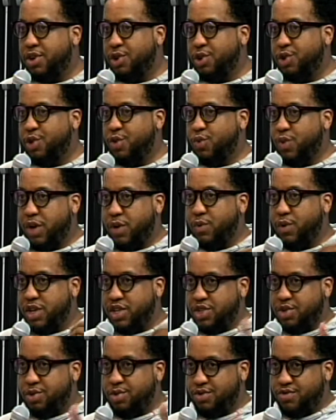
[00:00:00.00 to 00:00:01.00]
code,
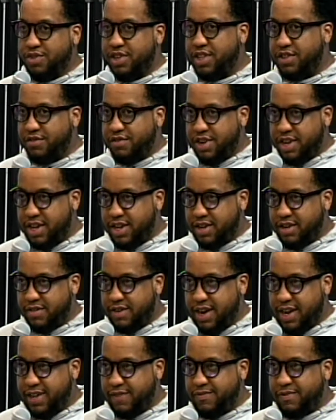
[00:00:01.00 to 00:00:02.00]
11233,
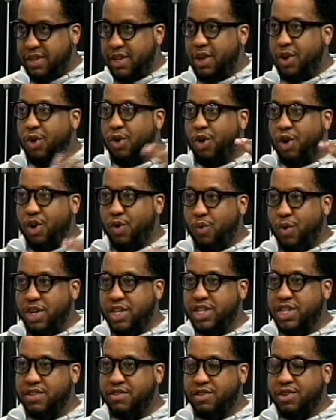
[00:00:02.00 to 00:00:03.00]
right? Or
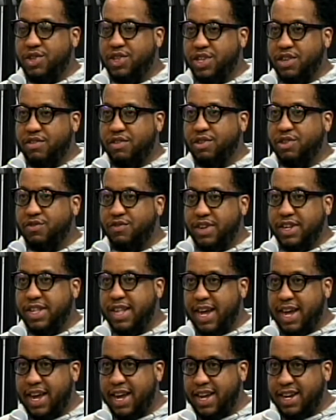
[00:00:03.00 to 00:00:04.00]

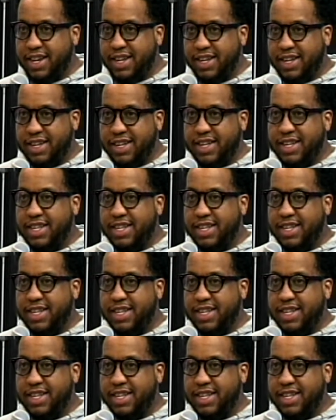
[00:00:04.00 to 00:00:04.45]
10039.